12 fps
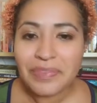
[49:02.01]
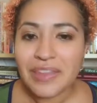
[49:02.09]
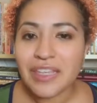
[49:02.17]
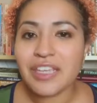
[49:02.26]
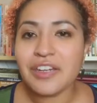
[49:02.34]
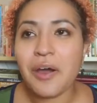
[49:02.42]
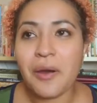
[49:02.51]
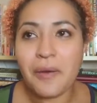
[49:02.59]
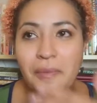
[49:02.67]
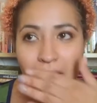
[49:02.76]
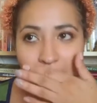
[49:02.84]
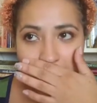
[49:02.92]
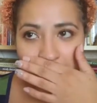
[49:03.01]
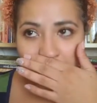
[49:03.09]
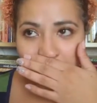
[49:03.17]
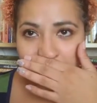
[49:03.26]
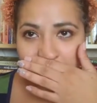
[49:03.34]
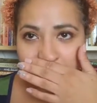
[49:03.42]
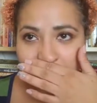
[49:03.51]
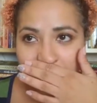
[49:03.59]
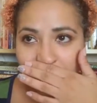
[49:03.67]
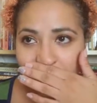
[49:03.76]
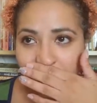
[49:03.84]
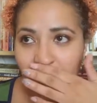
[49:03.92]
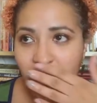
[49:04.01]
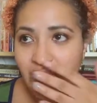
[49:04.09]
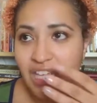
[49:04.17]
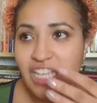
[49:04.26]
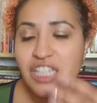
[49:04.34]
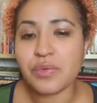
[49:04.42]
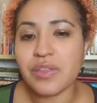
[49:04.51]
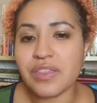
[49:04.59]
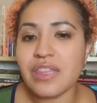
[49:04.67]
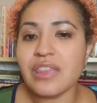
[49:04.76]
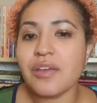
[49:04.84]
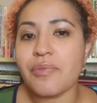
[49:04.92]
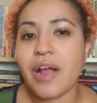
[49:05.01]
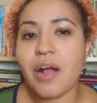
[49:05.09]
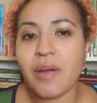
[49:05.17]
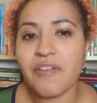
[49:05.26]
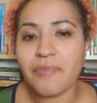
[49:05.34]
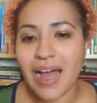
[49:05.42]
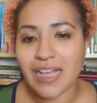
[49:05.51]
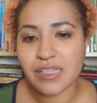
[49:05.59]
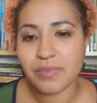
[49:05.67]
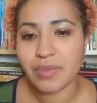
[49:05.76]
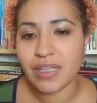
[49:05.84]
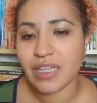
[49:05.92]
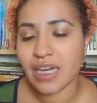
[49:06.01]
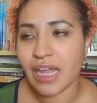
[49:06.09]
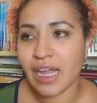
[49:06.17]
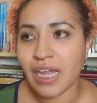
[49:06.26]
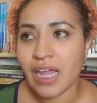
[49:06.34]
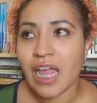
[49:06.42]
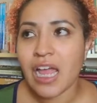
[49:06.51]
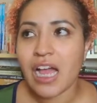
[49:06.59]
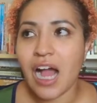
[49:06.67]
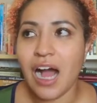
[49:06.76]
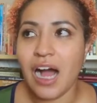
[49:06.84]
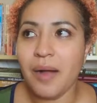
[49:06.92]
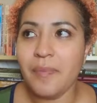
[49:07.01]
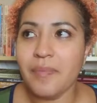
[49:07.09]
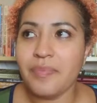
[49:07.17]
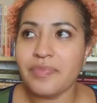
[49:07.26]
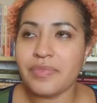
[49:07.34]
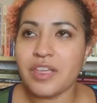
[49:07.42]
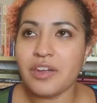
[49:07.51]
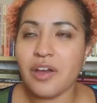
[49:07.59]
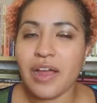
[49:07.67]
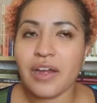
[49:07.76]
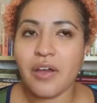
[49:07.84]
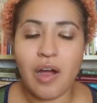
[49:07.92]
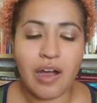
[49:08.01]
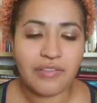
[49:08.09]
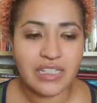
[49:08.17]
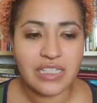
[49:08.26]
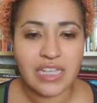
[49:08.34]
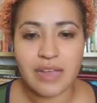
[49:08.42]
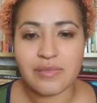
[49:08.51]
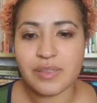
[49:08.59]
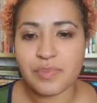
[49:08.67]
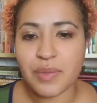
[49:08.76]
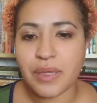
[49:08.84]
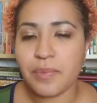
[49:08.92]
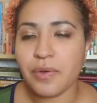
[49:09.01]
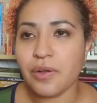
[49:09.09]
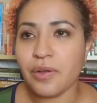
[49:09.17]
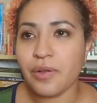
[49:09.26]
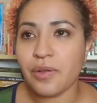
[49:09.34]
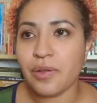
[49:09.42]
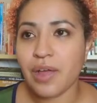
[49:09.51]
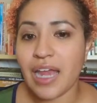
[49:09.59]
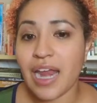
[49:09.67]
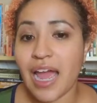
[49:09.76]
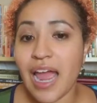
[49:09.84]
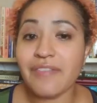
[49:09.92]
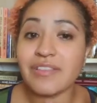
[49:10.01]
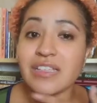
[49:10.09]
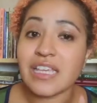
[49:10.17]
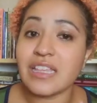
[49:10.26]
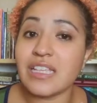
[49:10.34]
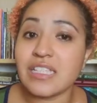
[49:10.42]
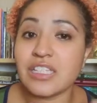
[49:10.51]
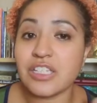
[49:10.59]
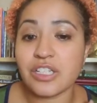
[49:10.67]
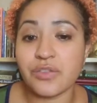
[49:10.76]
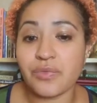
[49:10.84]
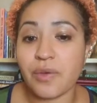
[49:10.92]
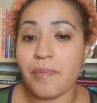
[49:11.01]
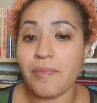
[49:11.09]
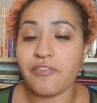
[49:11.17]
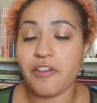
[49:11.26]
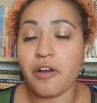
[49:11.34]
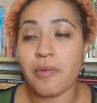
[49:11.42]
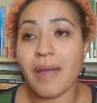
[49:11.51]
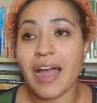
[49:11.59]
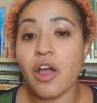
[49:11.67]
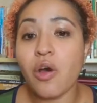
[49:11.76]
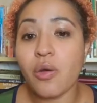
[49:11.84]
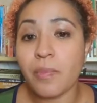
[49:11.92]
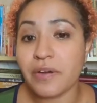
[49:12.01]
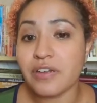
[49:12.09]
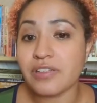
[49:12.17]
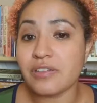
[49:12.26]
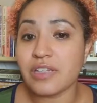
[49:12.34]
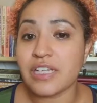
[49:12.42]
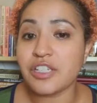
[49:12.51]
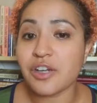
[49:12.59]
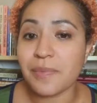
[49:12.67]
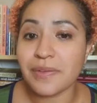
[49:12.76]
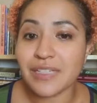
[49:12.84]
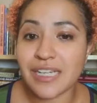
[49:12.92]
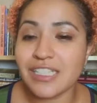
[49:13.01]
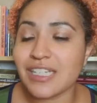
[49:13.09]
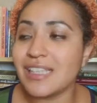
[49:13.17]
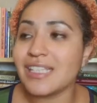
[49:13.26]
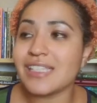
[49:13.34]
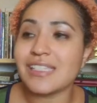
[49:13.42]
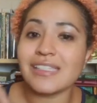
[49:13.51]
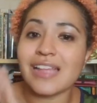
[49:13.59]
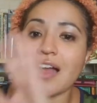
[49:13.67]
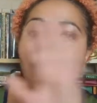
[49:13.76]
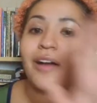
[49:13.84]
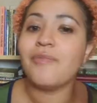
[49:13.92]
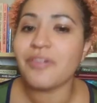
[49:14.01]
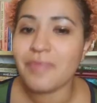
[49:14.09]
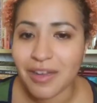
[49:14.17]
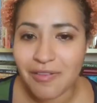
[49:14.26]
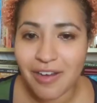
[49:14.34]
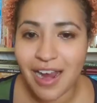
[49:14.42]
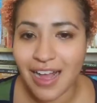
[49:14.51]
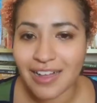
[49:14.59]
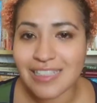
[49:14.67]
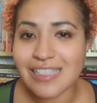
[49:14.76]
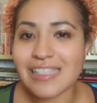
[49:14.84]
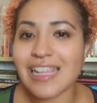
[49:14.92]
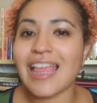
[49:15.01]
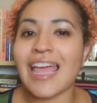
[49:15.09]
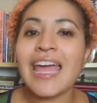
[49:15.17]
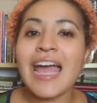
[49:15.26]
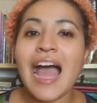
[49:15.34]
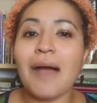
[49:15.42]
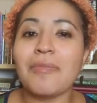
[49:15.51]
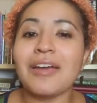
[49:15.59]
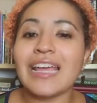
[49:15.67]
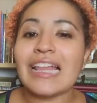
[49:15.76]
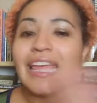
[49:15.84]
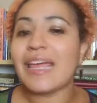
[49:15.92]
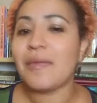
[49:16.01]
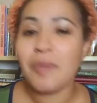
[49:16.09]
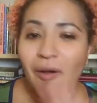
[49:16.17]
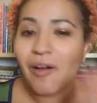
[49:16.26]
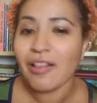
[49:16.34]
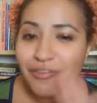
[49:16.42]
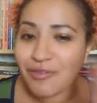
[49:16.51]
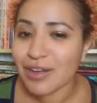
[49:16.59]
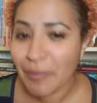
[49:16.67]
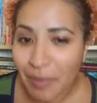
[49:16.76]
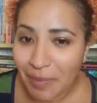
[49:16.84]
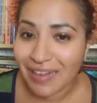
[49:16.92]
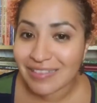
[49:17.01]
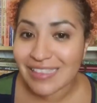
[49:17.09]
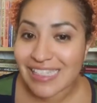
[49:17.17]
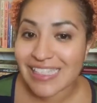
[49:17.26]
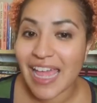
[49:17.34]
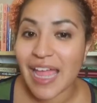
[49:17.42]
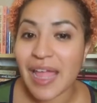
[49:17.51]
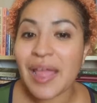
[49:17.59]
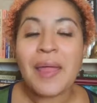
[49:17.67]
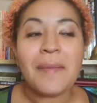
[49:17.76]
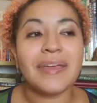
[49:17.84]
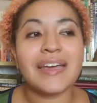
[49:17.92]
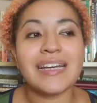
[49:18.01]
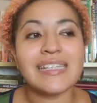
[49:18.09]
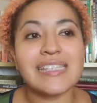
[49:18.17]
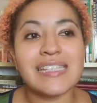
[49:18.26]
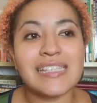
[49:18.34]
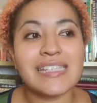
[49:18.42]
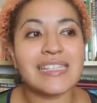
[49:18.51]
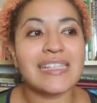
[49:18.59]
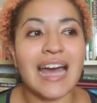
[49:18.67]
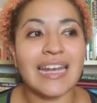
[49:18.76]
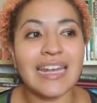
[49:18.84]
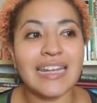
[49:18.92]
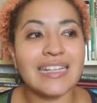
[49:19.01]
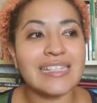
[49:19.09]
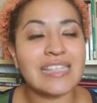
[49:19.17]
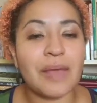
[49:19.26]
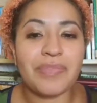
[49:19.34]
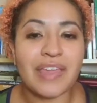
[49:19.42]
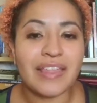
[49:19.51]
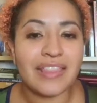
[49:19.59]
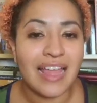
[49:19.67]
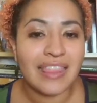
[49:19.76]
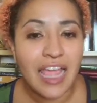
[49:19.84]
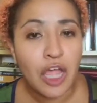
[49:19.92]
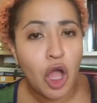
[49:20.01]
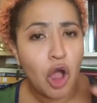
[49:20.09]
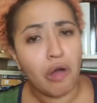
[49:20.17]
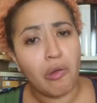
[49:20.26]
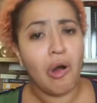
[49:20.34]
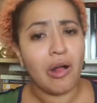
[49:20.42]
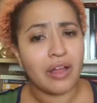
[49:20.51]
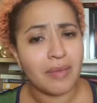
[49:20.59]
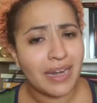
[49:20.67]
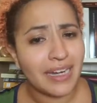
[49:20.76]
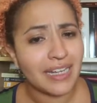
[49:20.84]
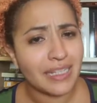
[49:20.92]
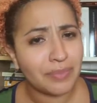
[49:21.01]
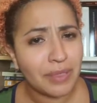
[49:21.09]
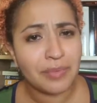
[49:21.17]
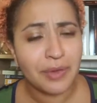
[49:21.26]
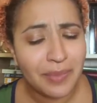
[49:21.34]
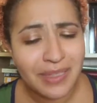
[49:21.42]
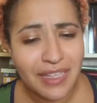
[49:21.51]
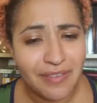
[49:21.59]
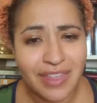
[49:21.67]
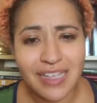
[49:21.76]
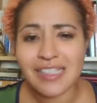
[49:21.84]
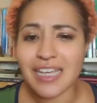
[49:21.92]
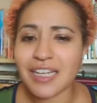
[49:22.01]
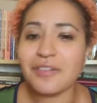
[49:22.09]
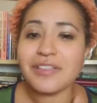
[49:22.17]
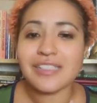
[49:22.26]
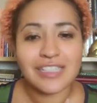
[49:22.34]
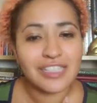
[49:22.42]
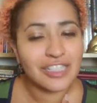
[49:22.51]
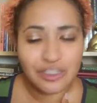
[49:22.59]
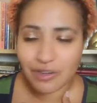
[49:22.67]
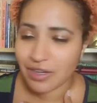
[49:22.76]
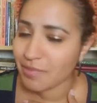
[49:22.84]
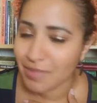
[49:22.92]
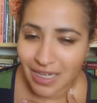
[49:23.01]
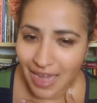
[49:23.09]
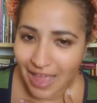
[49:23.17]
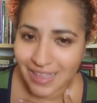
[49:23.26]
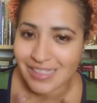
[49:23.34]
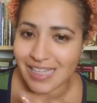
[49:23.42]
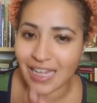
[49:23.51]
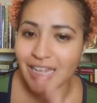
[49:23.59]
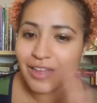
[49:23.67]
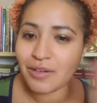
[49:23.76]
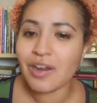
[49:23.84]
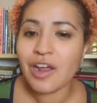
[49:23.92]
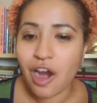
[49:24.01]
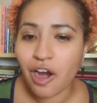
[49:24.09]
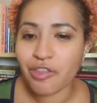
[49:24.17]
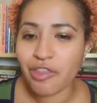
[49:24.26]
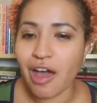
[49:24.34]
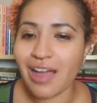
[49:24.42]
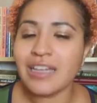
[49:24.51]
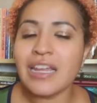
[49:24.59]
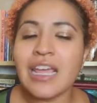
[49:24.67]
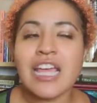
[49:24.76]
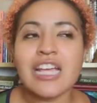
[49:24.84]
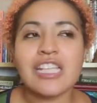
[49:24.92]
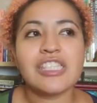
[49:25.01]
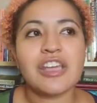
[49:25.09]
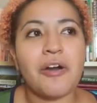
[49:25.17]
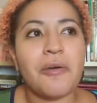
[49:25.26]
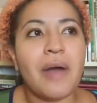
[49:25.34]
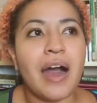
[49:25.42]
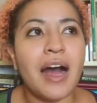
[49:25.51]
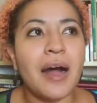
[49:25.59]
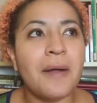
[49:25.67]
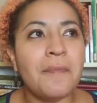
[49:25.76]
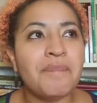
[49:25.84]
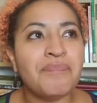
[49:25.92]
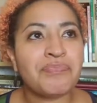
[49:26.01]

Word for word: you know, um, it's within the realm of possibility. Um, you know, I know oftentimes people, and I have to say this is just from for my own personal interpretation. This does not come from anywhere else. Like I'm going to claim all of what I'm about to say because this is not something that like oh all Kemetic people believe this like no this is just straight up Menyet saying her thought so um